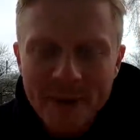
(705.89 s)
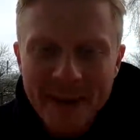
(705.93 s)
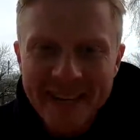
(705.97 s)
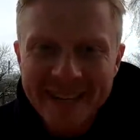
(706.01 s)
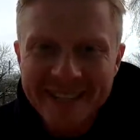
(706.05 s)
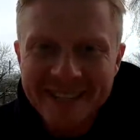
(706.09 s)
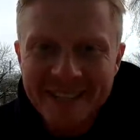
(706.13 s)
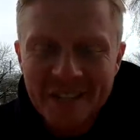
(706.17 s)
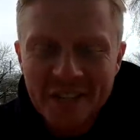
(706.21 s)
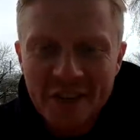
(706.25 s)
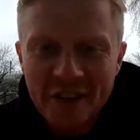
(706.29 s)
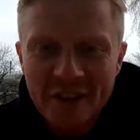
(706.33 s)

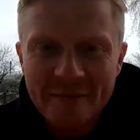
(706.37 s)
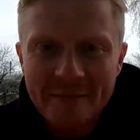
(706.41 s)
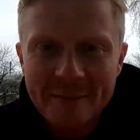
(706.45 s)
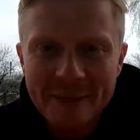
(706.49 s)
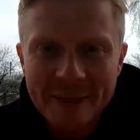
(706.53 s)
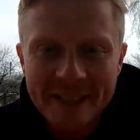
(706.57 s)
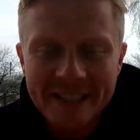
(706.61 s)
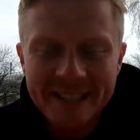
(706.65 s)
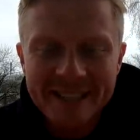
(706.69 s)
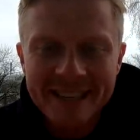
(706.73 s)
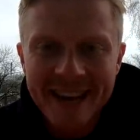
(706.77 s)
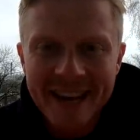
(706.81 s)
biggest
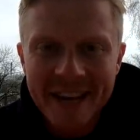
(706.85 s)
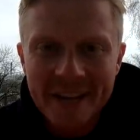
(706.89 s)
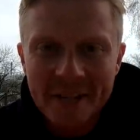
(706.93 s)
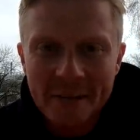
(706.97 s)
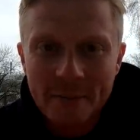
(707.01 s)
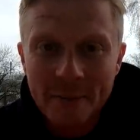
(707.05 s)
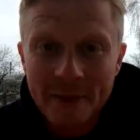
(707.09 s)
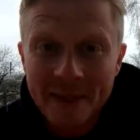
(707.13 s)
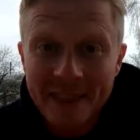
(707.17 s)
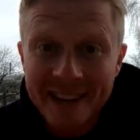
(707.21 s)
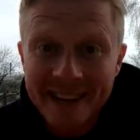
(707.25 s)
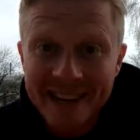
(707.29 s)
achievement to date has
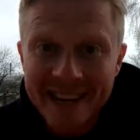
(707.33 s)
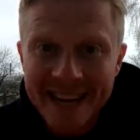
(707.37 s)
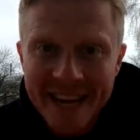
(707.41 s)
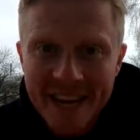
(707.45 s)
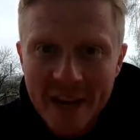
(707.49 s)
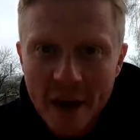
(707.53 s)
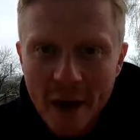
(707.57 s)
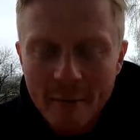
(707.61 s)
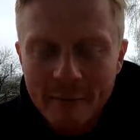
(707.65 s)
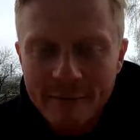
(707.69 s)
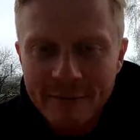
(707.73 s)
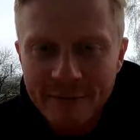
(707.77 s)
been the
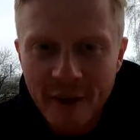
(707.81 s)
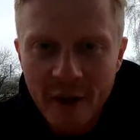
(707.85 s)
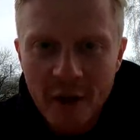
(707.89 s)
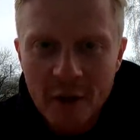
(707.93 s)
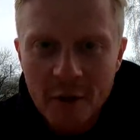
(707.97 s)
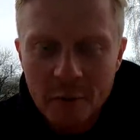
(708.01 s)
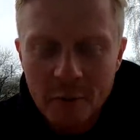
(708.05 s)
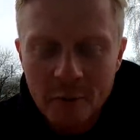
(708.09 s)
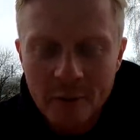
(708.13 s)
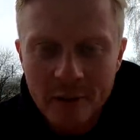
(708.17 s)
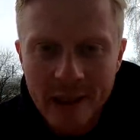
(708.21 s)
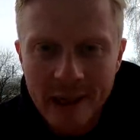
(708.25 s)
League Cup
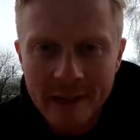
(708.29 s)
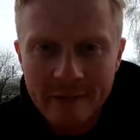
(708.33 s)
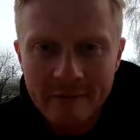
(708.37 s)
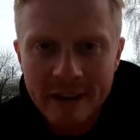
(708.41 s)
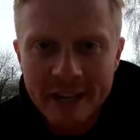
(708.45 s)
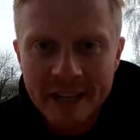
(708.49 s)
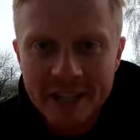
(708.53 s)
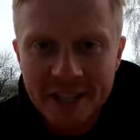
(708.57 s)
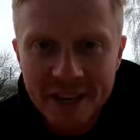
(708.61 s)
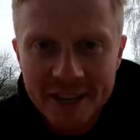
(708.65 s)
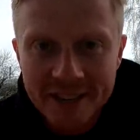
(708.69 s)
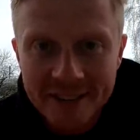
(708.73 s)
final that they
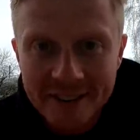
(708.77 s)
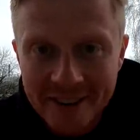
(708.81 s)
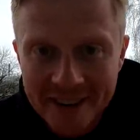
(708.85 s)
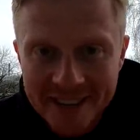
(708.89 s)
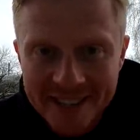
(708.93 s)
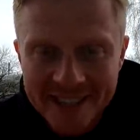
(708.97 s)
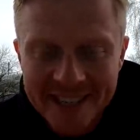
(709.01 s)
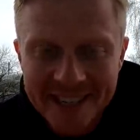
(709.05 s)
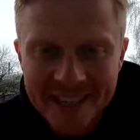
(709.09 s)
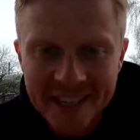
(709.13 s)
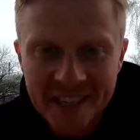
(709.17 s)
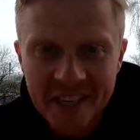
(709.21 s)
reached in
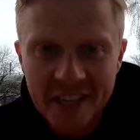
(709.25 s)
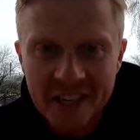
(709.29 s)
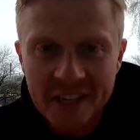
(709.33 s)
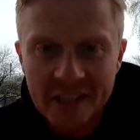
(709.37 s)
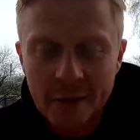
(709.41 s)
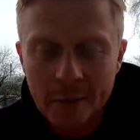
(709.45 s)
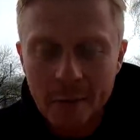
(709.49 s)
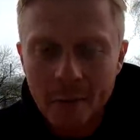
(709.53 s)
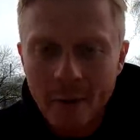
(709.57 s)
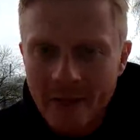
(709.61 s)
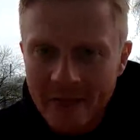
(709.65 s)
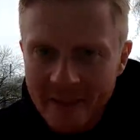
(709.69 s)

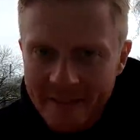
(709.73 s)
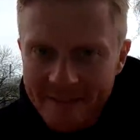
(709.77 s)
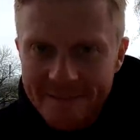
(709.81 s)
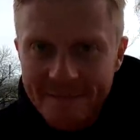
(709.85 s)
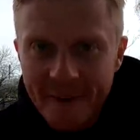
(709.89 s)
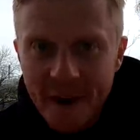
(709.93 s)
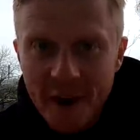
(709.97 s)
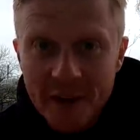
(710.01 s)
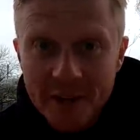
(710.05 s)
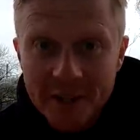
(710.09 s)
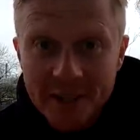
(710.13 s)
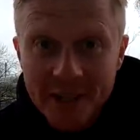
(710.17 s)
1961. The
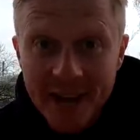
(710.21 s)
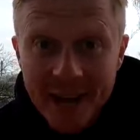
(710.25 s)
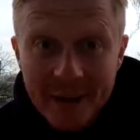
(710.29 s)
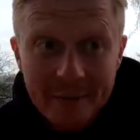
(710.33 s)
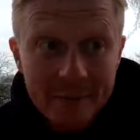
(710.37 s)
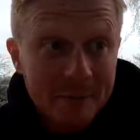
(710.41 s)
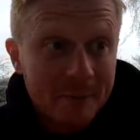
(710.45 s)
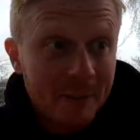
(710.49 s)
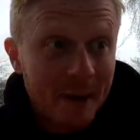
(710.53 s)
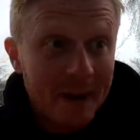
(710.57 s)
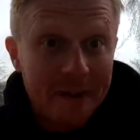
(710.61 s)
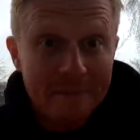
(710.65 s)
first leg
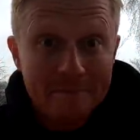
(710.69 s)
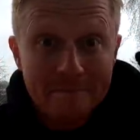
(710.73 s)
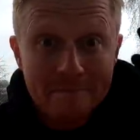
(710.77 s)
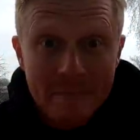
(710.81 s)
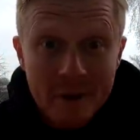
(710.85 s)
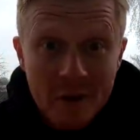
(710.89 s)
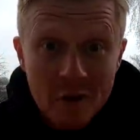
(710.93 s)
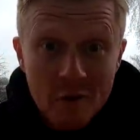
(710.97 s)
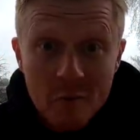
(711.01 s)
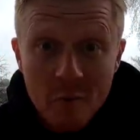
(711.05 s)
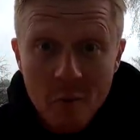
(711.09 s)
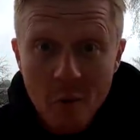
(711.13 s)
was played at
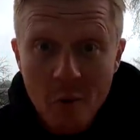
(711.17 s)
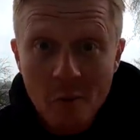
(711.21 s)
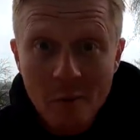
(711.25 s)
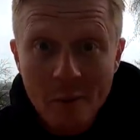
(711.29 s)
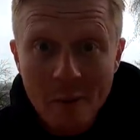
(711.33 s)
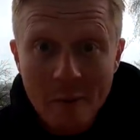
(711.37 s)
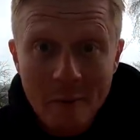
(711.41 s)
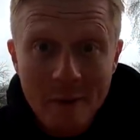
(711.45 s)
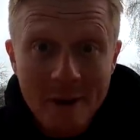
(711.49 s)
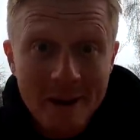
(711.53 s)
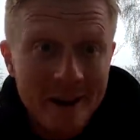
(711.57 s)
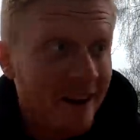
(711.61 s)
Millmoor
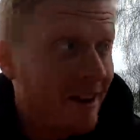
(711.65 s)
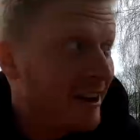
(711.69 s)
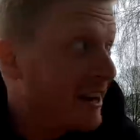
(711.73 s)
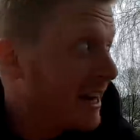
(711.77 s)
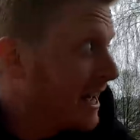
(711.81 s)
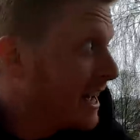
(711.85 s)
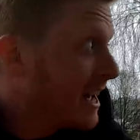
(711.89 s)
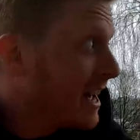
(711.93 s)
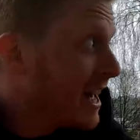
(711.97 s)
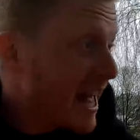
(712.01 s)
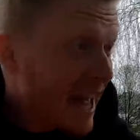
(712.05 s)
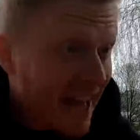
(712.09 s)
where we went
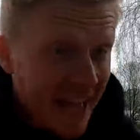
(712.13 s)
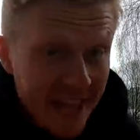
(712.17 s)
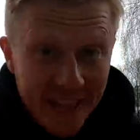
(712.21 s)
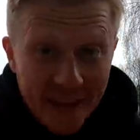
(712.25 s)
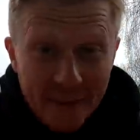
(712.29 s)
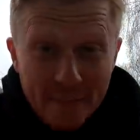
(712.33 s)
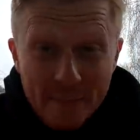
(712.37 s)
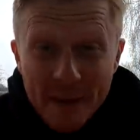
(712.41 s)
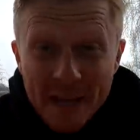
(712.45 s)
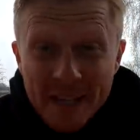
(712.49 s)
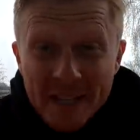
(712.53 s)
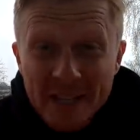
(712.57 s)
earlier.
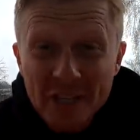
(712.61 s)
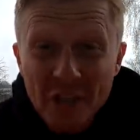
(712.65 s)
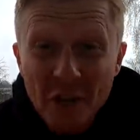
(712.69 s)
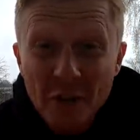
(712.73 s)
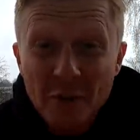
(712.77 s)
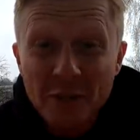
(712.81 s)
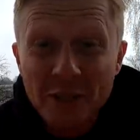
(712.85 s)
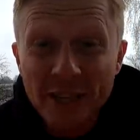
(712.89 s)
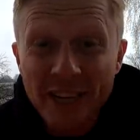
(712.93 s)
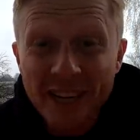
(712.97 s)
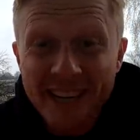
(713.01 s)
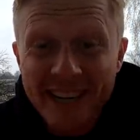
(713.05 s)
That place has
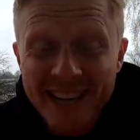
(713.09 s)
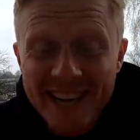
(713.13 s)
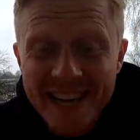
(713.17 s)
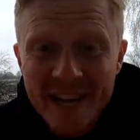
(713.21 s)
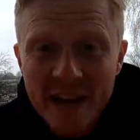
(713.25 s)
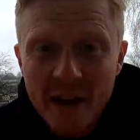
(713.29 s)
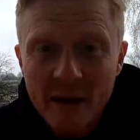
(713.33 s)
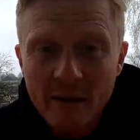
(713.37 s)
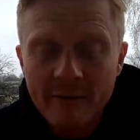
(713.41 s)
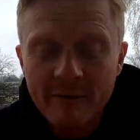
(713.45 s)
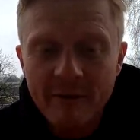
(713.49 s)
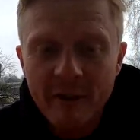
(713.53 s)
hosted a
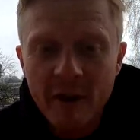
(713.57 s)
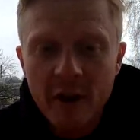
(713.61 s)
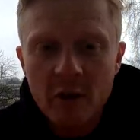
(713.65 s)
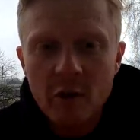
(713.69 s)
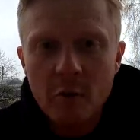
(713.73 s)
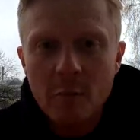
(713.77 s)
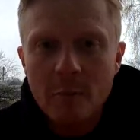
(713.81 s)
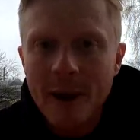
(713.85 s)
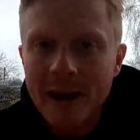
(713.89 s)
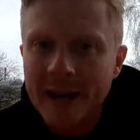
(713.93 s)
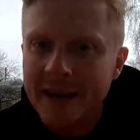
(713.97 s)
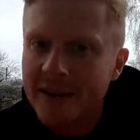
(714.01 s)
League Cup
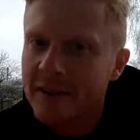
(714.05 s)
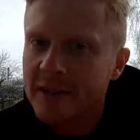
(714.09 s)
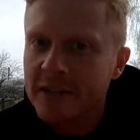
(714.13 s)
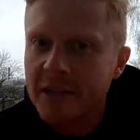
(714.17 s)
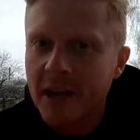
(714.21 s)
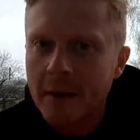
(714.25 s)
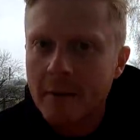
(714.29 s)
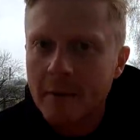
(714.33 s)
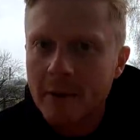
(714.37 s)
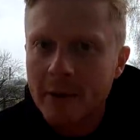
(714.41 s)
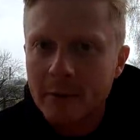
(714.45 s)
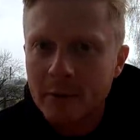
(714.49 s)
final back in the
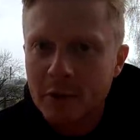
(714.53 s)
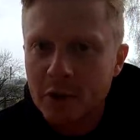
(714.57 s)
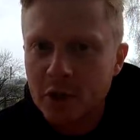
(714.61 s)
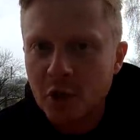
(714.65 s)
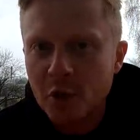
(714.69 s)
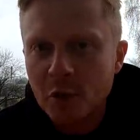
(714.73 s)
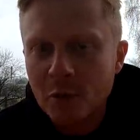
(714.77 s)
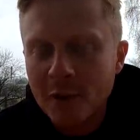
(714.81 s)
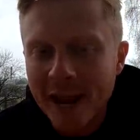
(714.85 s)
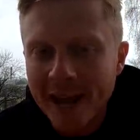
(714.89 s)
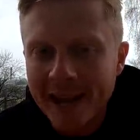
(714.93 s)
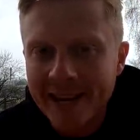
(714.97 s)
day when it was
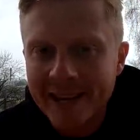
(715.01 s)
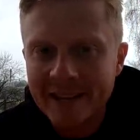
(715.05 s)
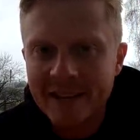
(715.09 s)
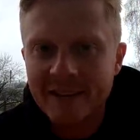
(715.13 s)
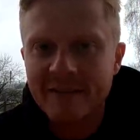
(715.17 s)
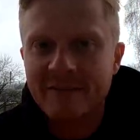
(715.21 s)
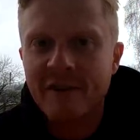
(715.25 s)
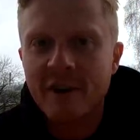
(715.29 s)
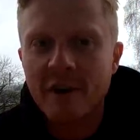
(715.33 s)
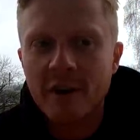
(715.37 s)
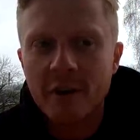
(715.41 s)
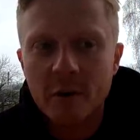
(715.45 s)
two-legged,
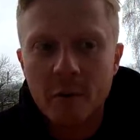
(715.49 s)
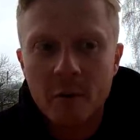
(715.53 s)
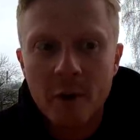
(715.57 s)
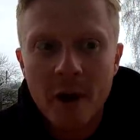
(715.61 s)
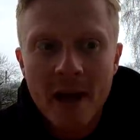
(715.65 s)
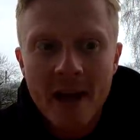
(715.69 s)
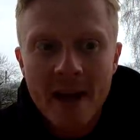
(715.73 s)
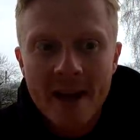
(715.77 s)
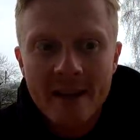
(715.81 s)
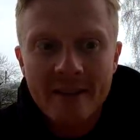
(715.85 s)
the final.